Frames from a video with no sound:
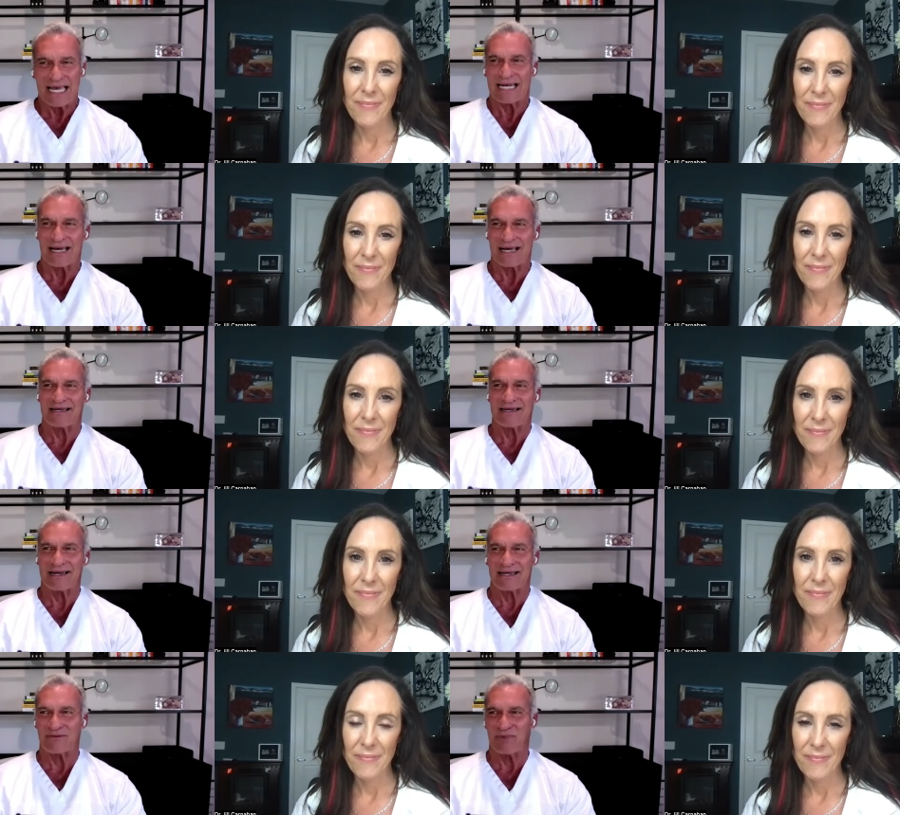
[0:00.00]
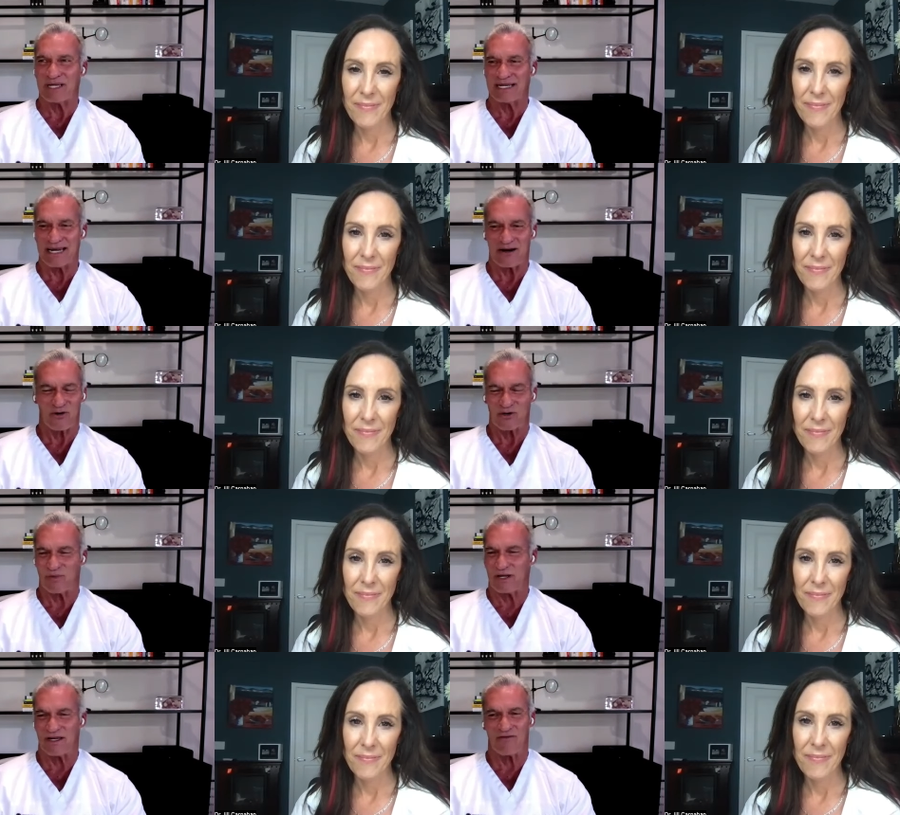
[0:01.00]
Speaker 1: again not, not to beat a dead
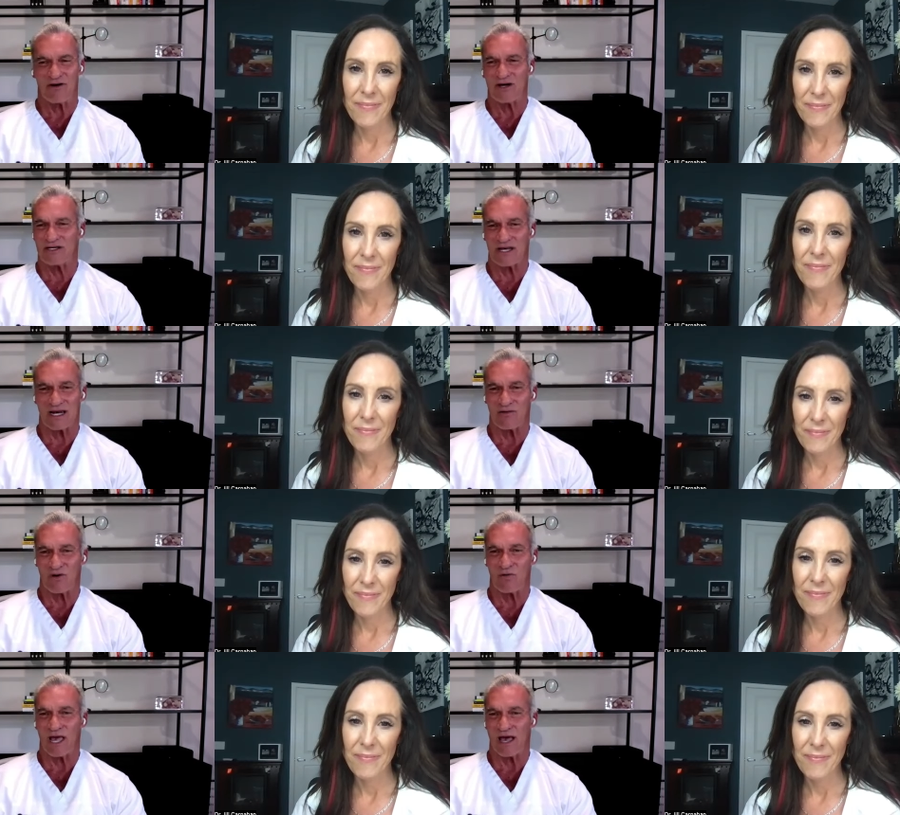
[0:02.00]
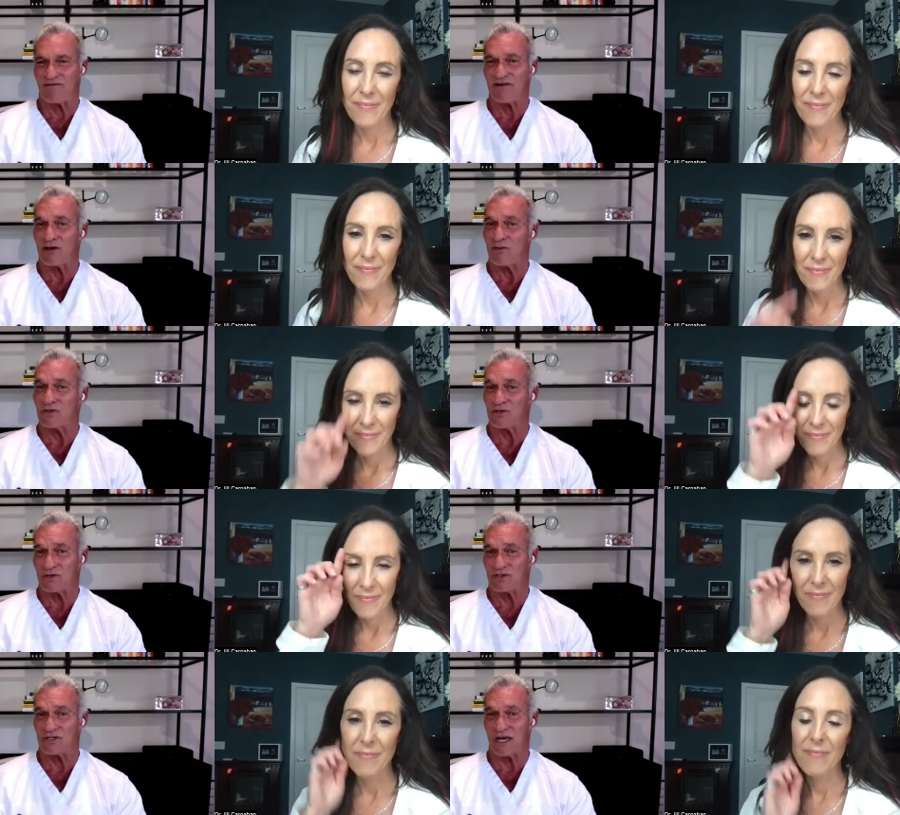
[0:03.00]
horse but eh, very exciting what we have available
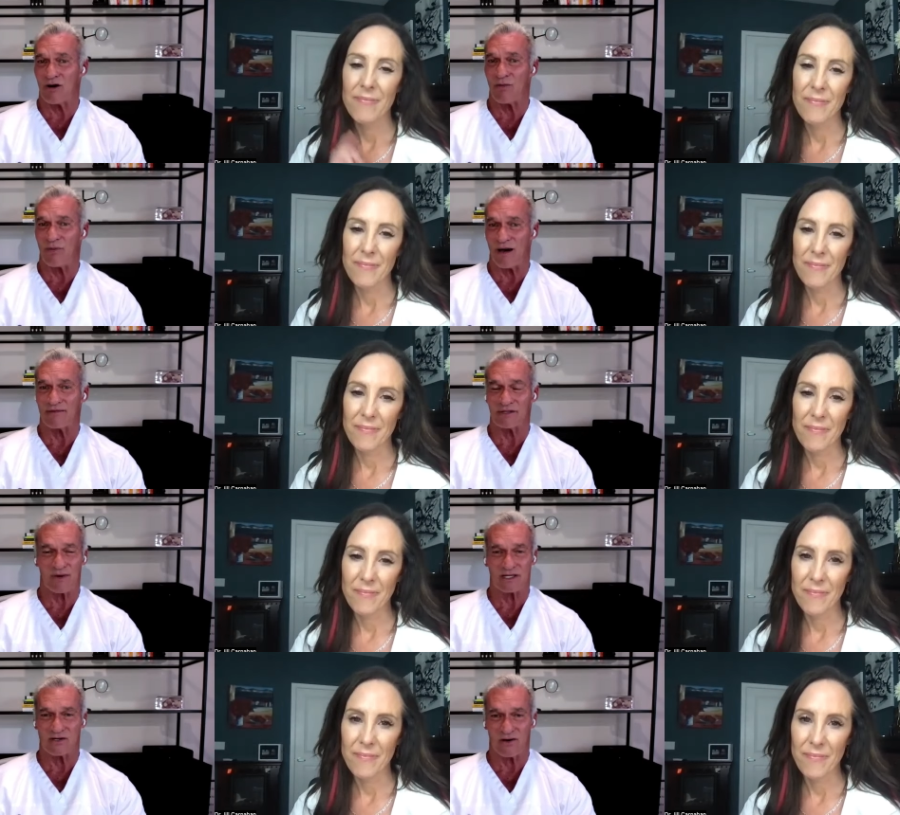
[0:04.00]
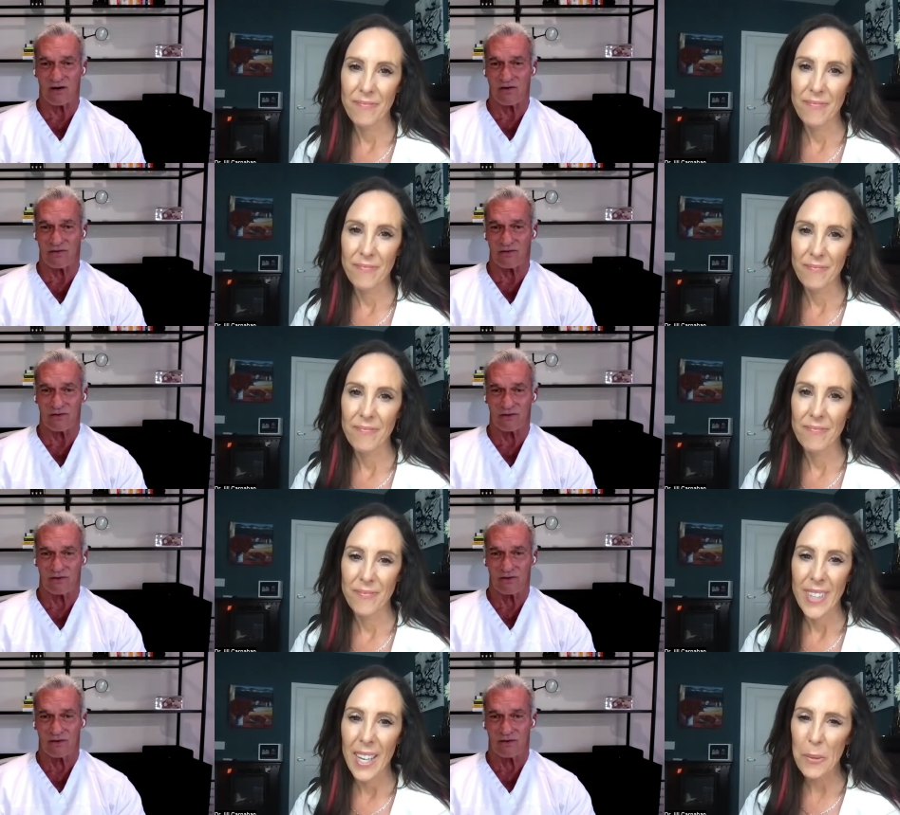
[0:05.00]
to us to help optimize our health
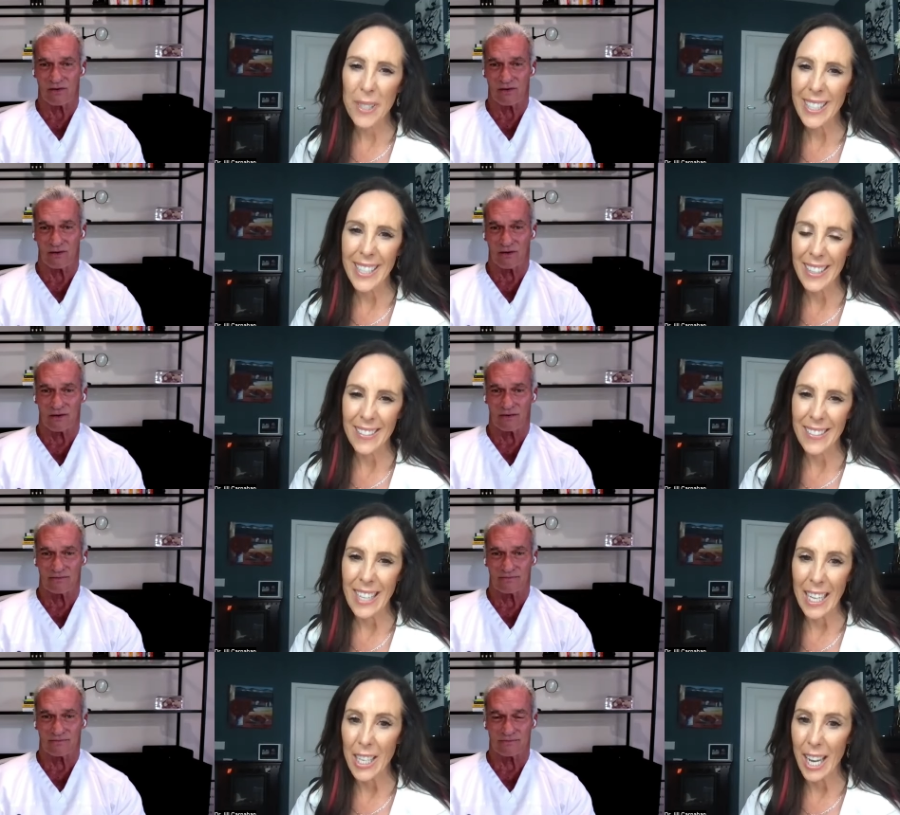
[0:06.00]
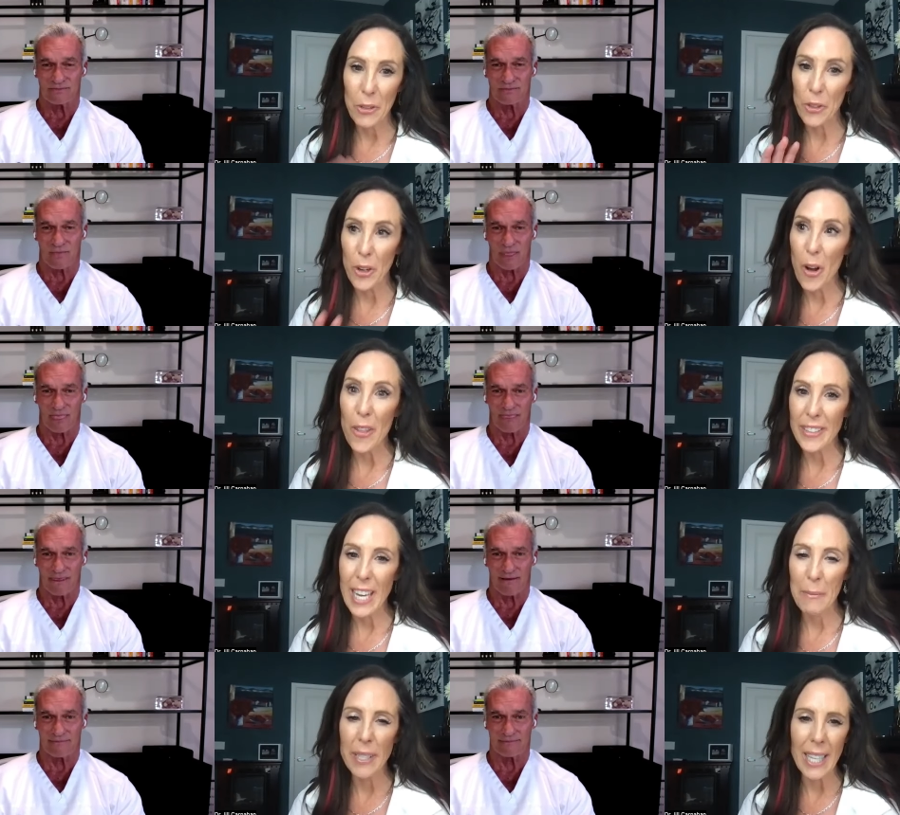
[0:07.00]
Speaker 2: it really is. And I, I use it all the
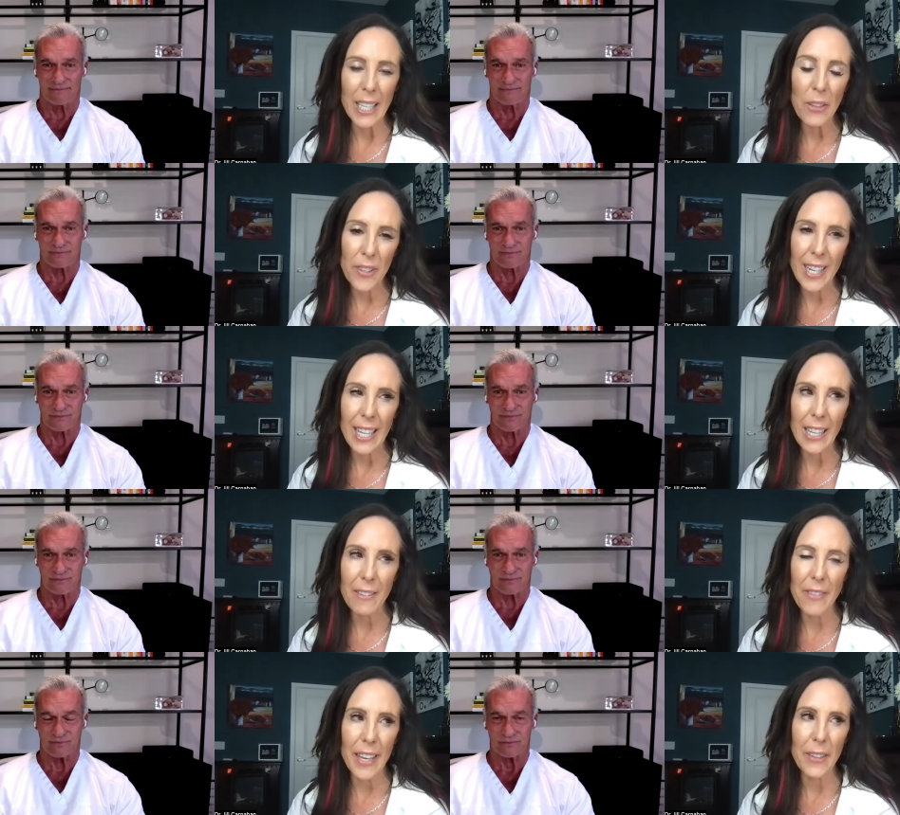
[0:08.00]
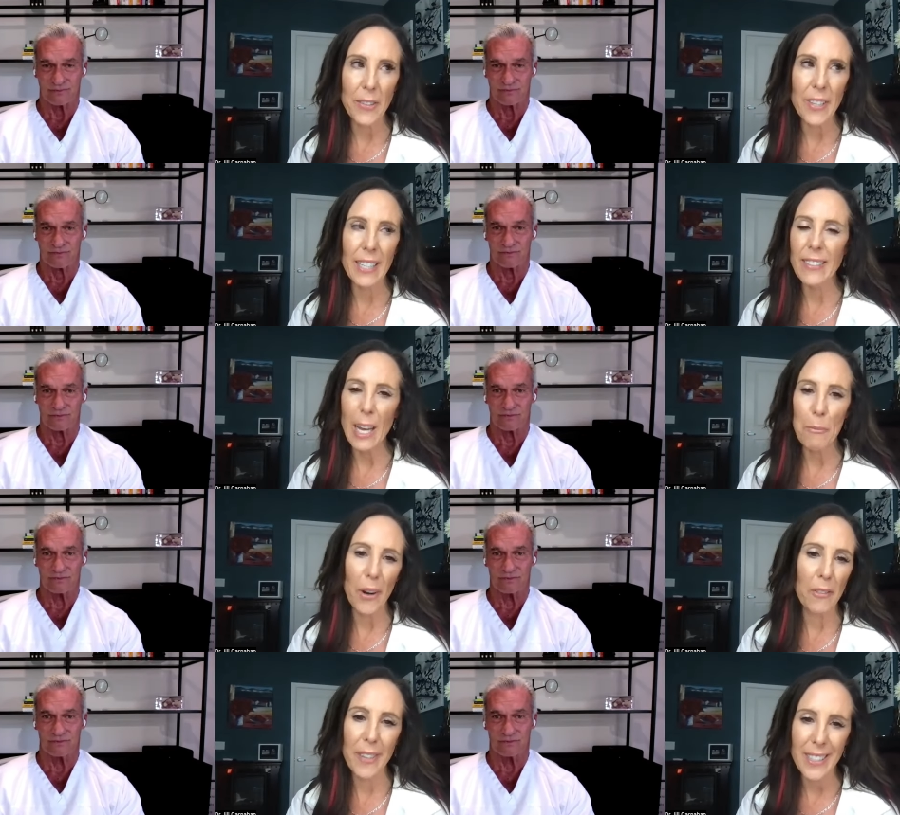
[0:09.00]
time. And like you said, I love that you said it's not
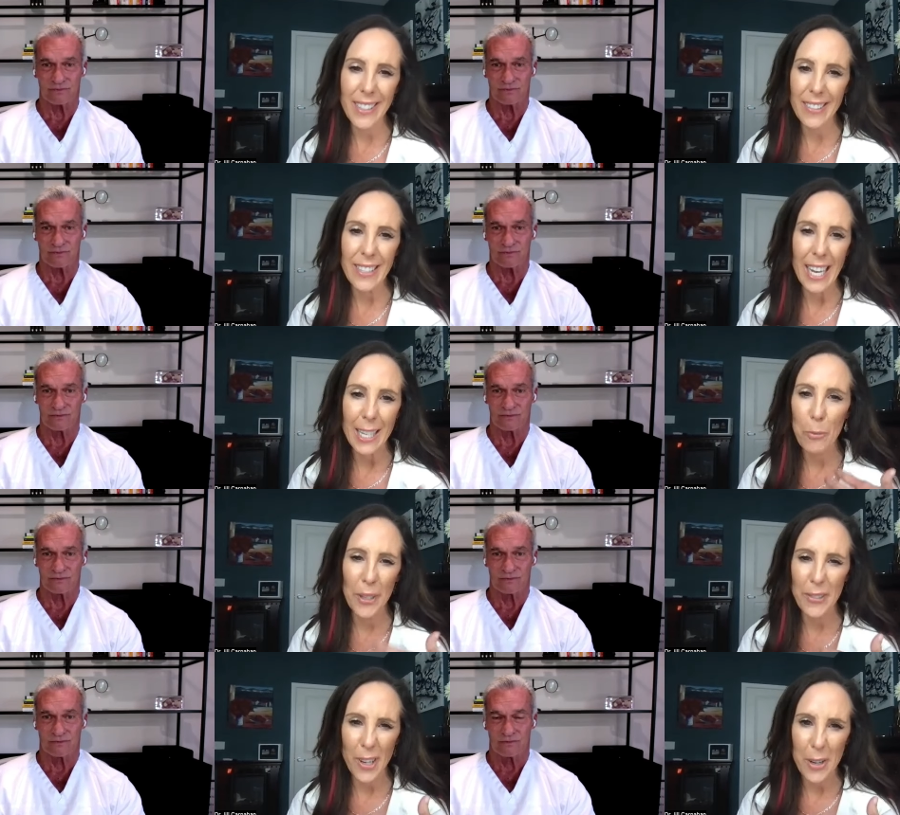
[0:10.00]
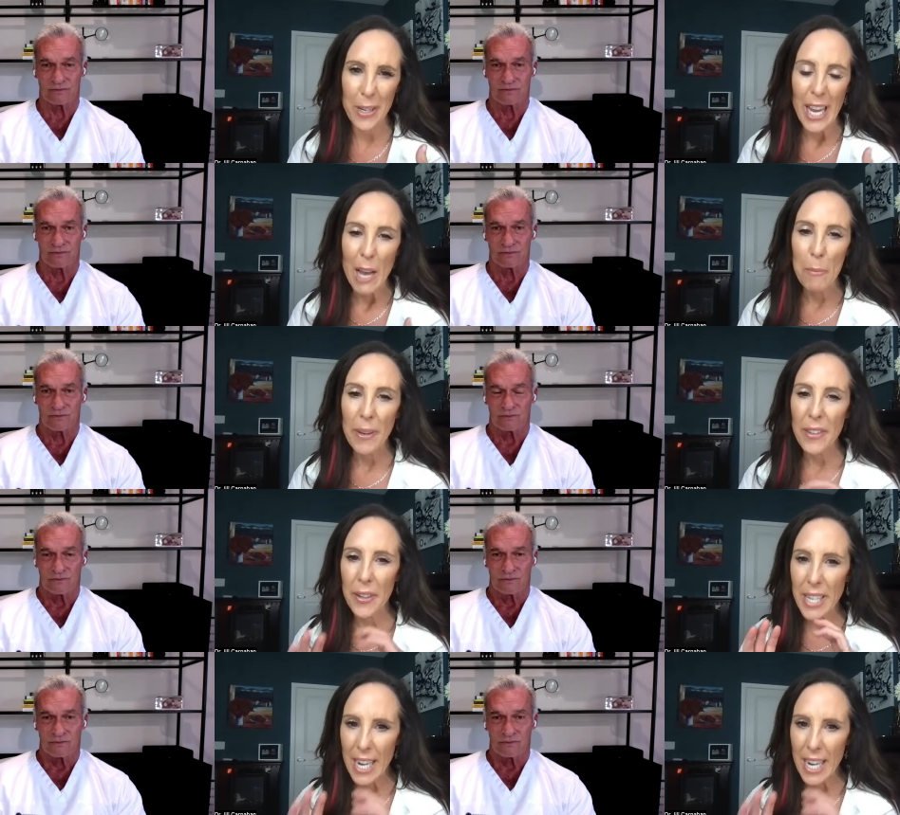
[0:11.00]
perfect. These data points aren't, but they're